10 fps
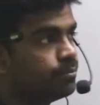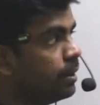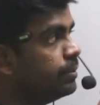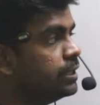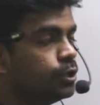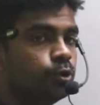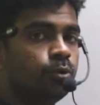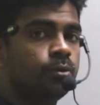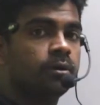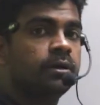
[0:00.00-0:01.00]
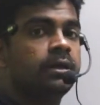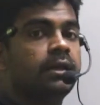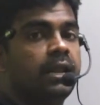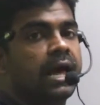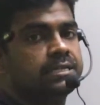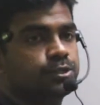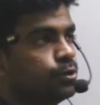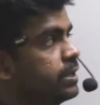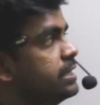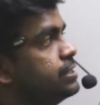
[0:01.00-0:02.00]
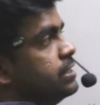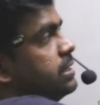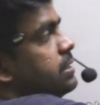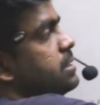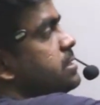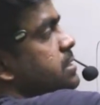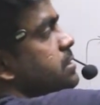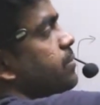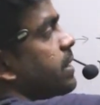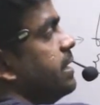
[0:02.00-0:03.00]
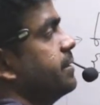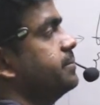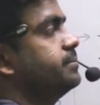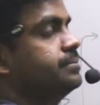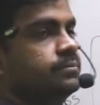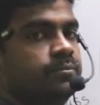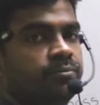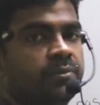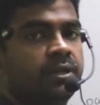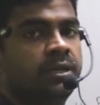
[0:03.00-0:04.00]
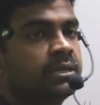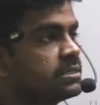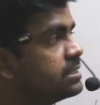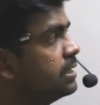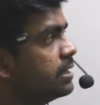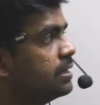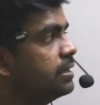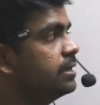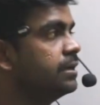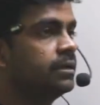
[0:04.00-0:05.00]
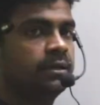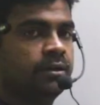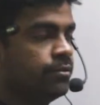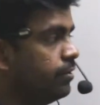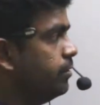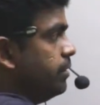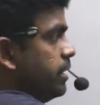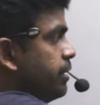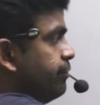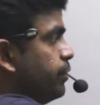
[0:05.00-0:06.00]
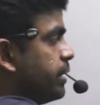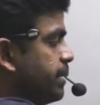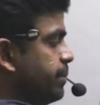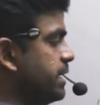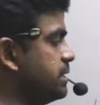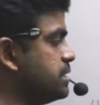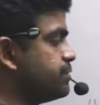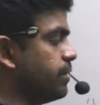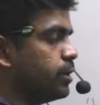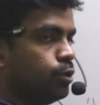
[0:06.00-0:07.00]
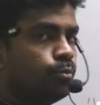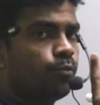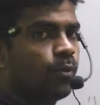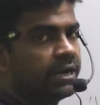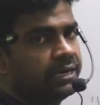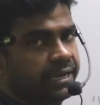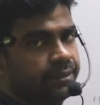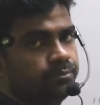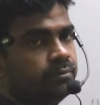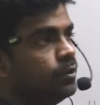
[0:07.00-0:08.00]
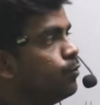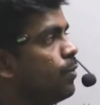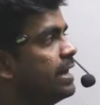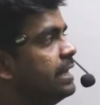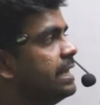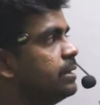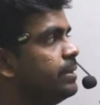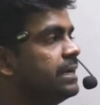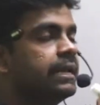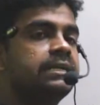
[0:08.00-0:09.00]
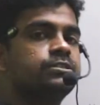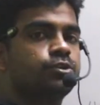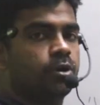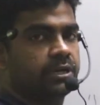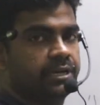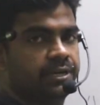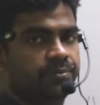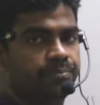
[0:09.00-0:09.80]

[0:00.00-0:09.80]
Bubbled to last location. This is the one. Sir, if you repeat this for loop one time, one element gets sorted.